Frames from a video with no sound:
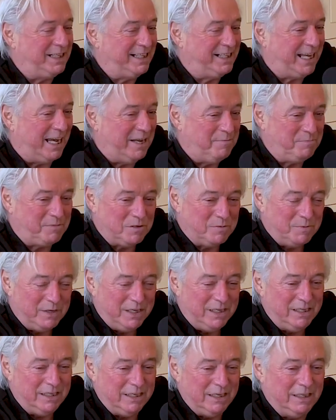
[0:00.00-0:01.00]
came to
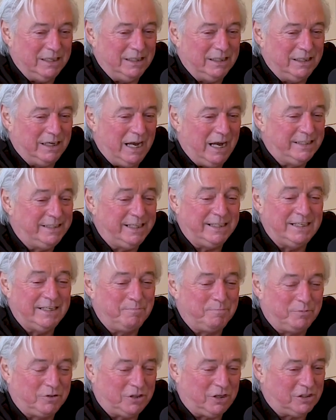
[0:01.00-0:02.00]
me. I
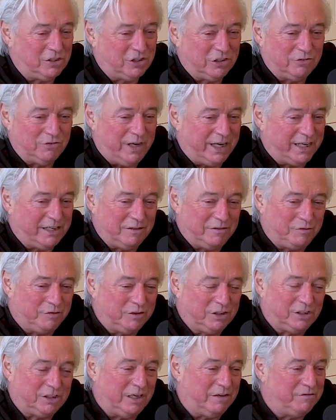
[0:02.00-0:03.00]
didn't touch a record
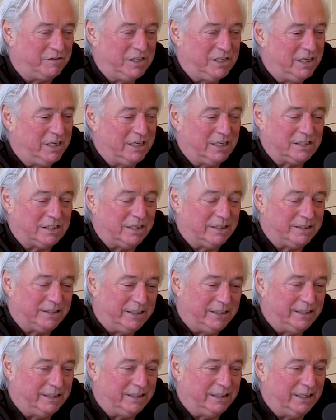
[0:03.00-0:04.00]
for 7 years, I
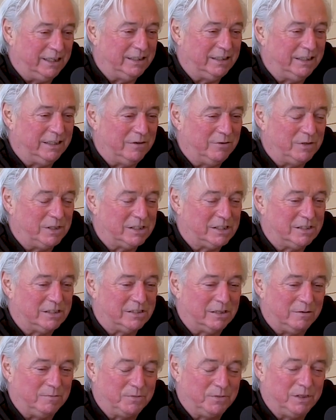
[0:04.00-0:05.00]
think. And there was
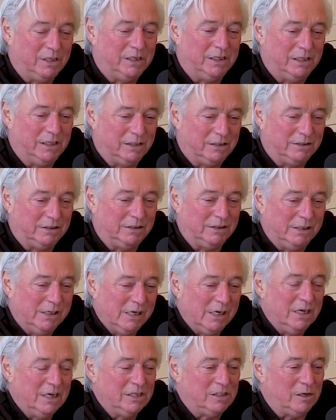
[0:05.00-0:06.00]

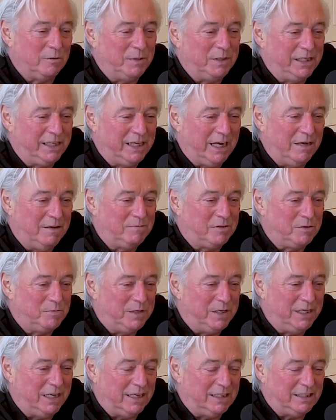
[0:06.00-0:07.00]
somebody came to
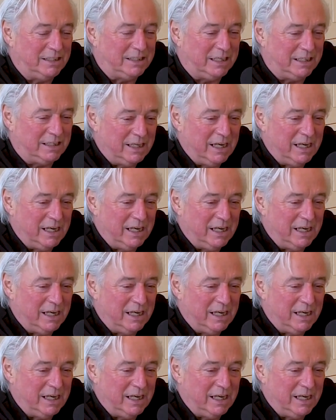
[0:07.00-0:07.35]
me and he said,